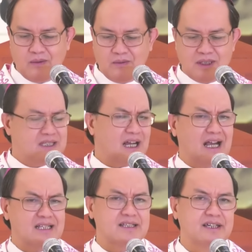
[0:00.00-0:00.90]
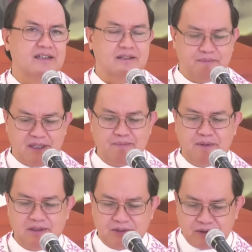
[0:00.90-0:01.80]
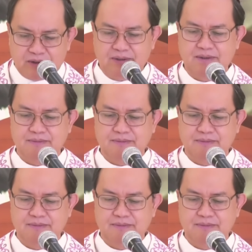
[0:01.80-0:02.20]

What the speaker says: was asking the people to do,